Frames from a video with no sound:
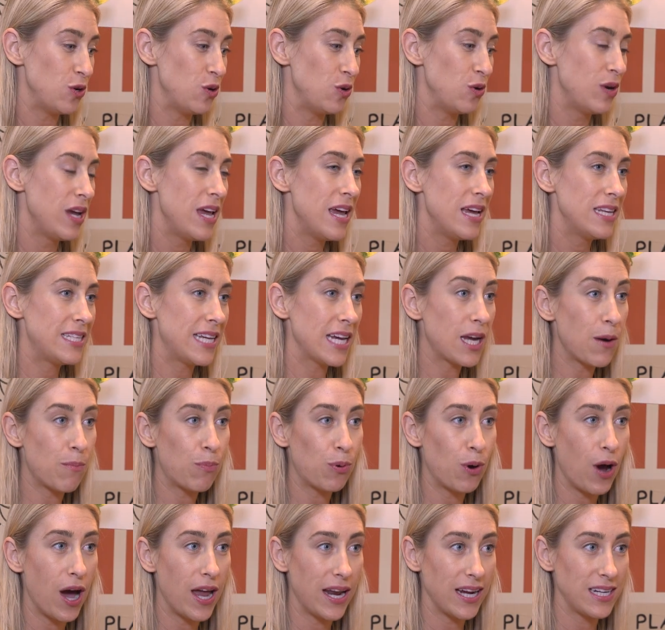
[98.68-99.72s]
to take a
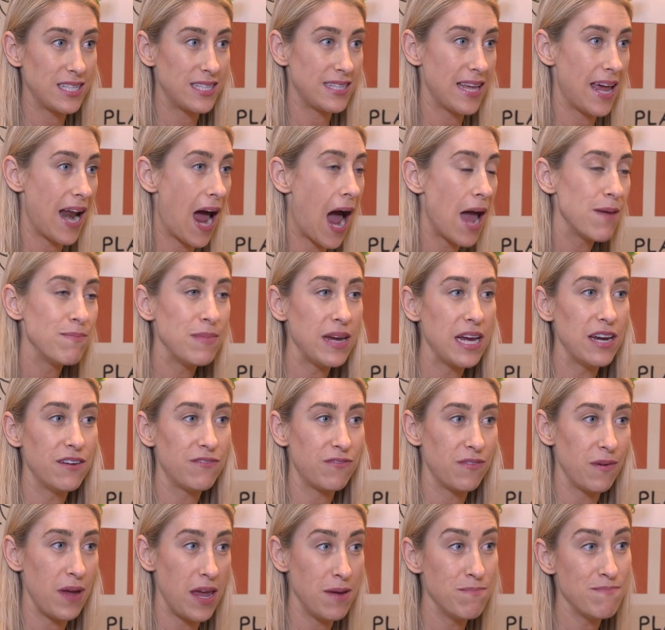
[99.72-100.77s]
product that I made
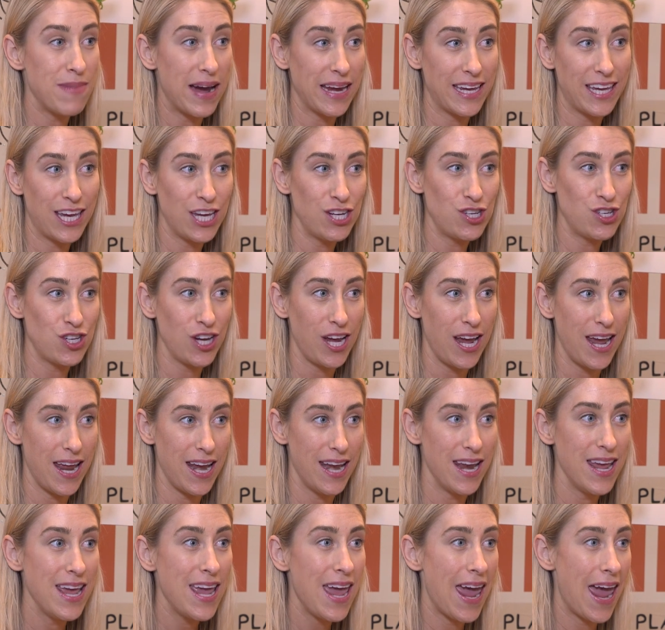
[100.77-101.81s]
for in my
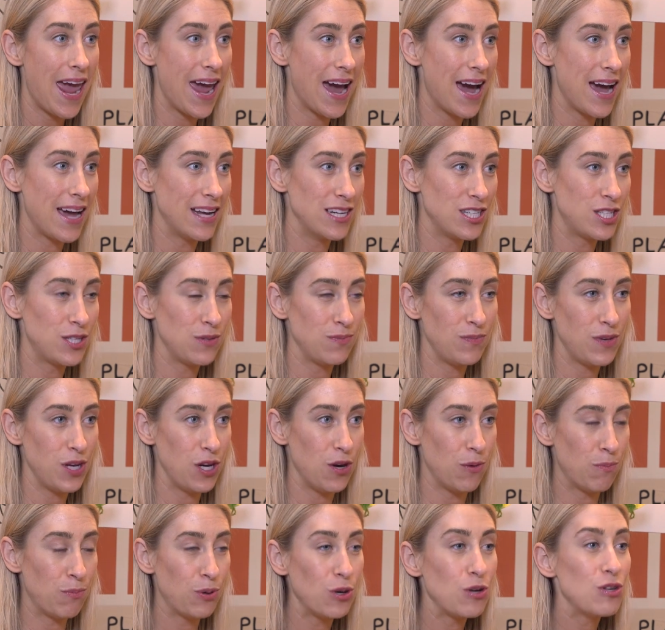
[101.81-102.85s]
kitchen and, you
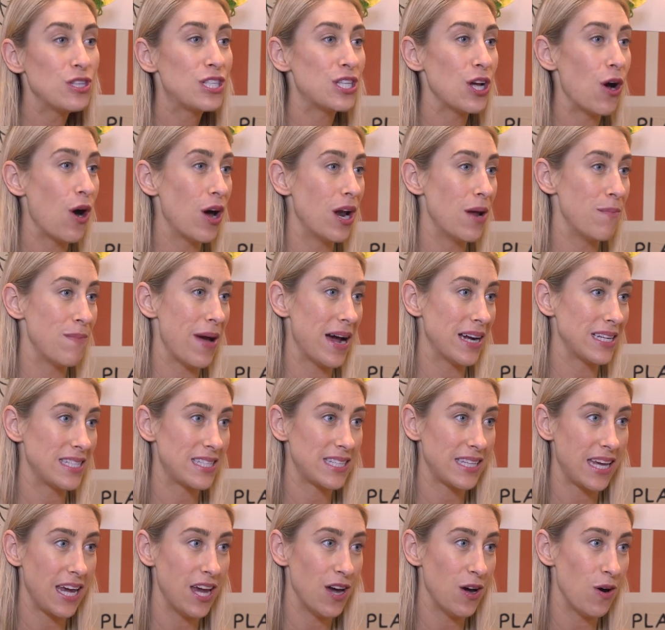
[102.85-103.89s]
know, produce it on a mass
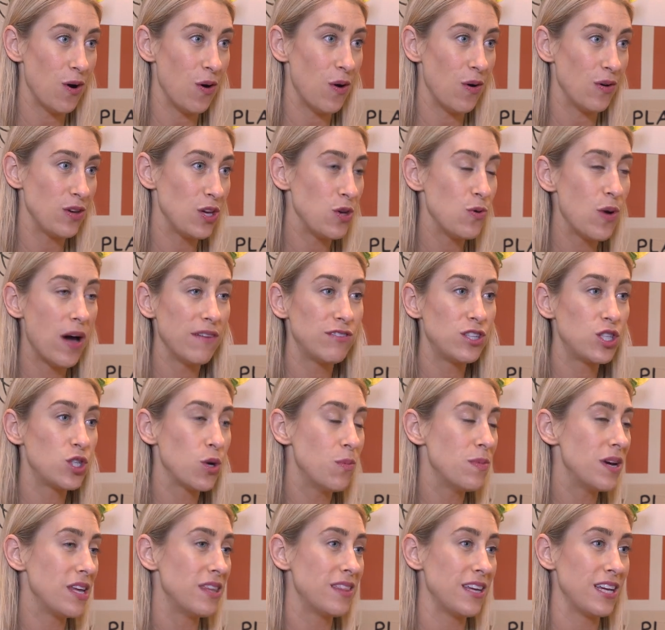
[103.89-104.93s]
scale, you have
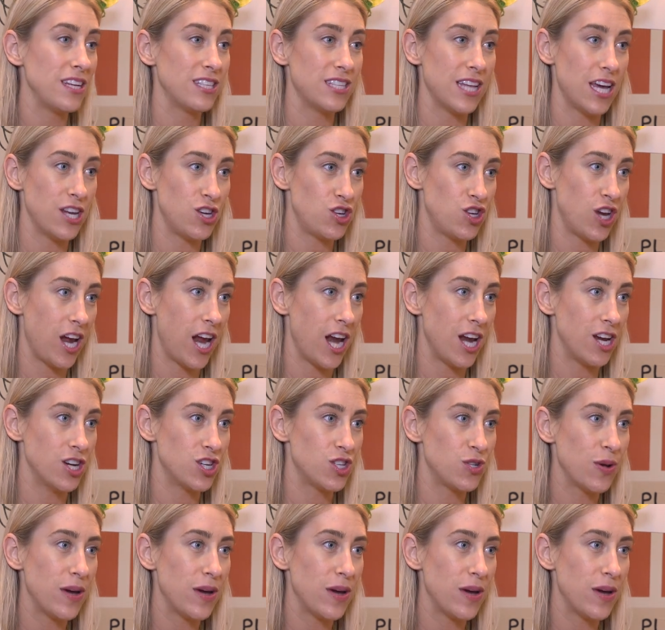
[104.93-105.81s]
so many things that change.